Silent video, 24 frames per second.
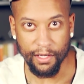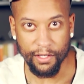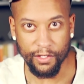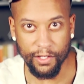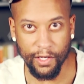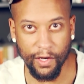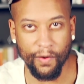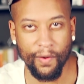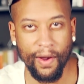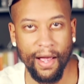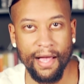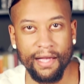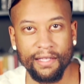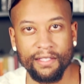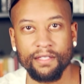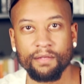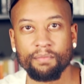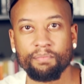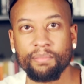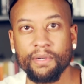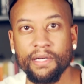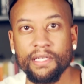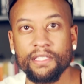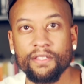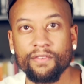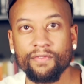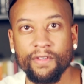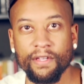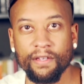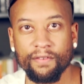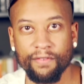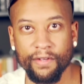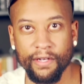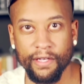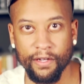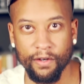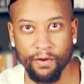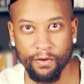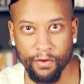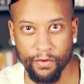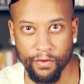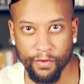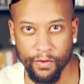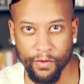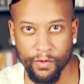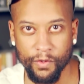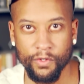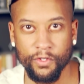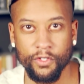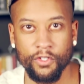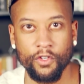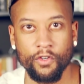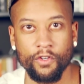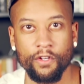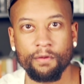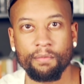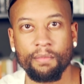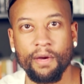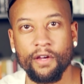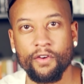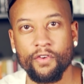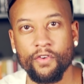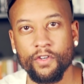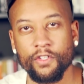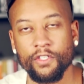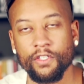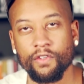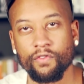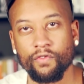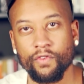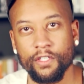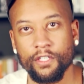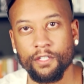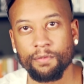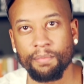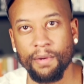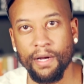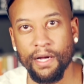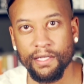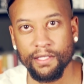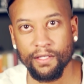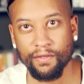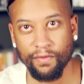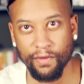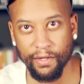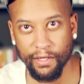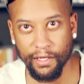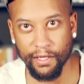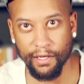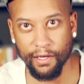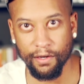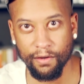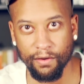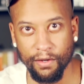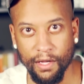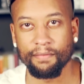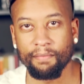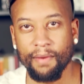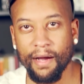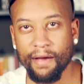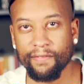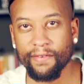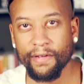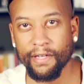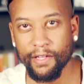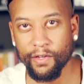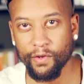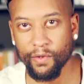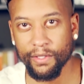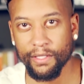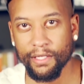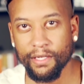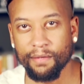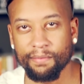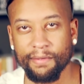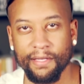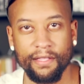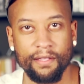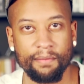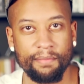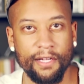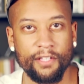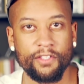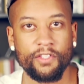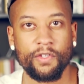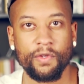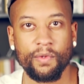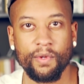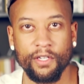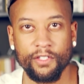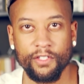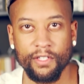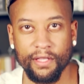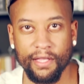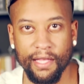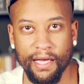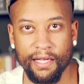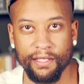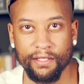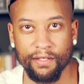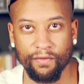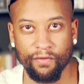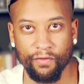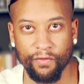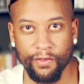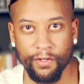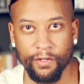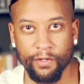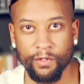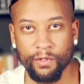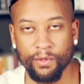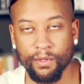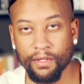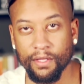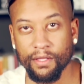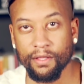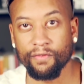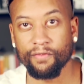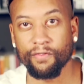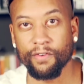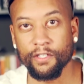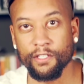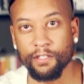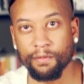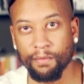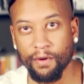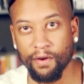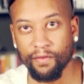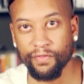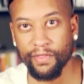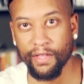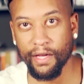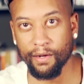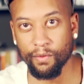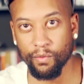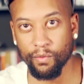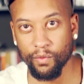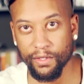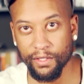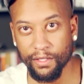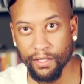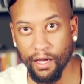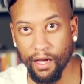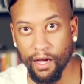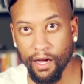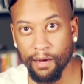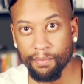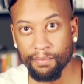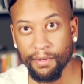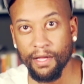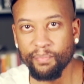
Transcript: So as the BuzzFeed video grew, so did my Christian response video. My video ended up getting about 200,000 views within the first month that it was up.